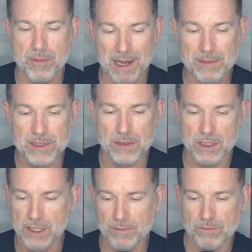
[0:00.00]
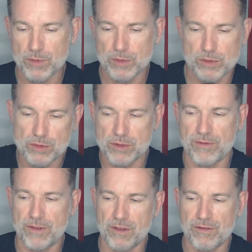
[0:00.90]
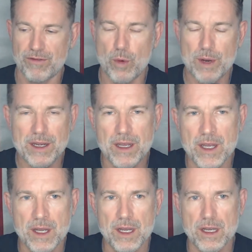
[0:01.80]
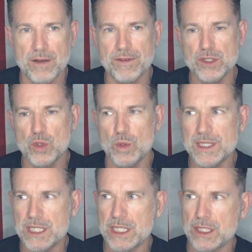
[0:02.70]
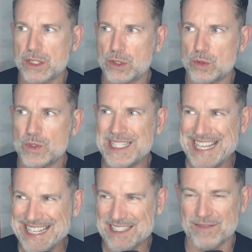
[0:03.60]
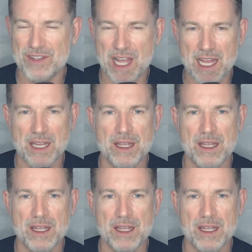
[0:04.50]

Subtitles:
But I'm still looking to fill the void of 22 days of not